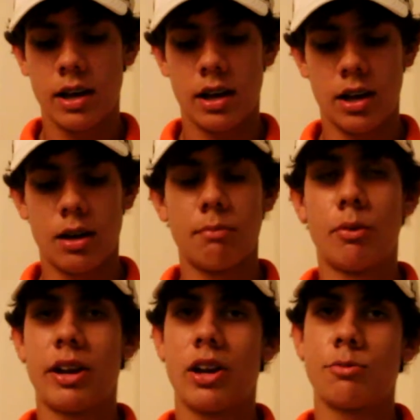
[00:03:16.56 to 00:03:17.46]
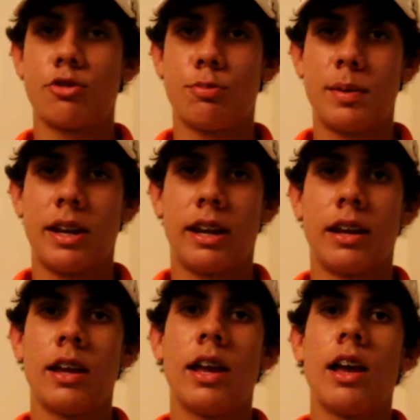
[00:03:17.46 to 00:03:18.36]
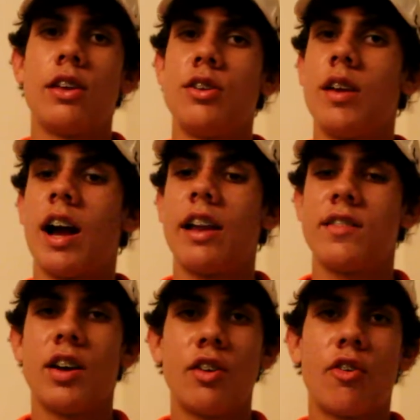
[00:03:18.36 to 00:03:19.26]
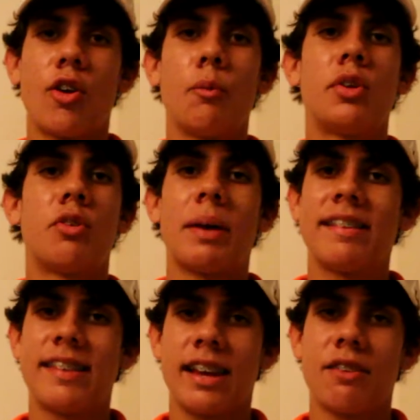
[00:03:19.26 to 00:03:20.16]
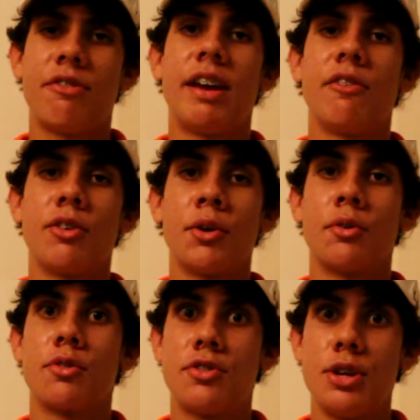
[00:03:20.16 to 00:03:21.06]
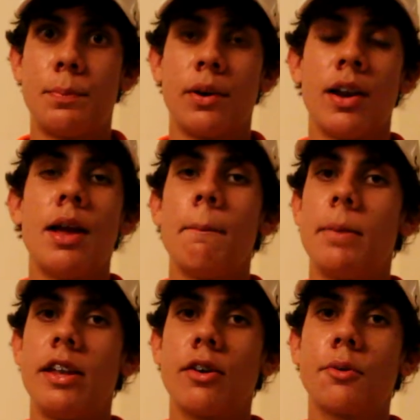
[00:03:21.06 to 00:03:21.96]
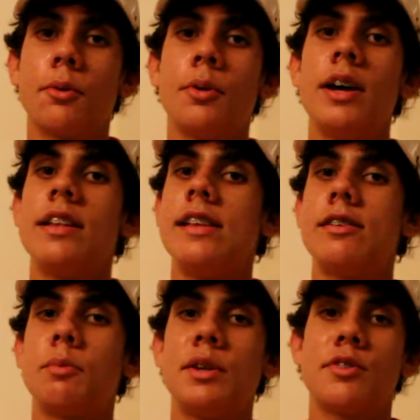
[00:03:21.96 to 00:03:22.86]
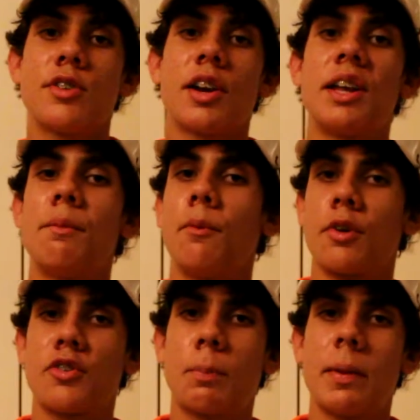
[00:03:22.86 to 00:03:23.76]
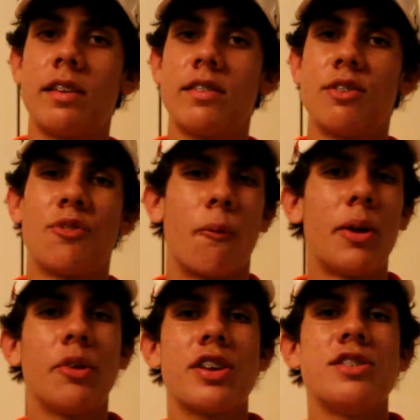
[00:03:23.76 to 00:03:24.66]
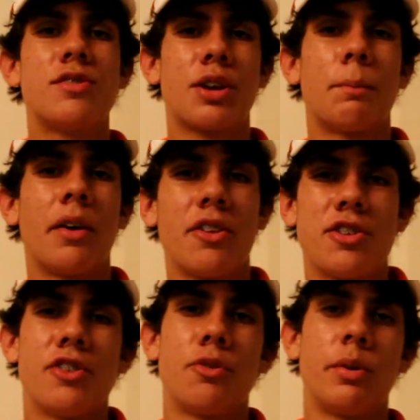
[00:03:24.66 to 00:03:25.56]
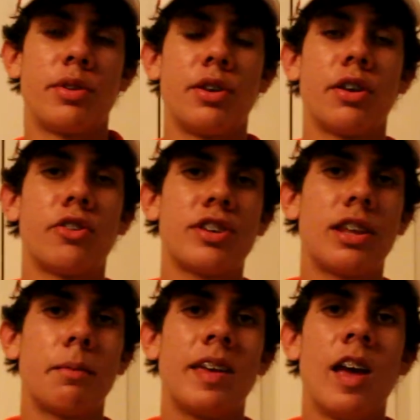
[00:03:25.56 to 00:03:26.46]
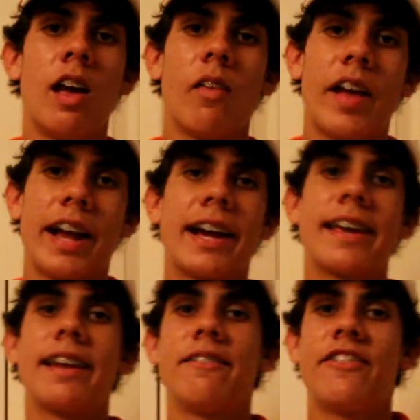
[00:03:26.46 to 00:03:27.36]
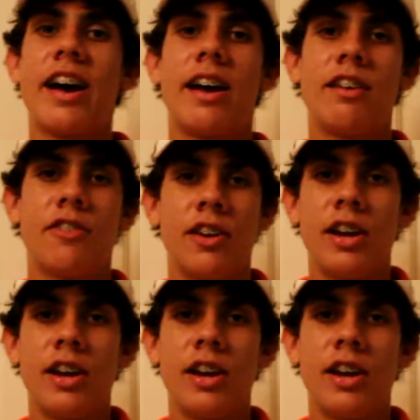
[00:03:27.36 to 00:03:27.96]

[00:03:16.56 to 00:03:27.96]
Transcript: when it comes to spinning. You got Tundra, which is my second favorite. Those are cheaper. Pinnacle, this is when you start getting more expensive for reels that you could have bought the Tundra with. You understand me? Like I could get a 5.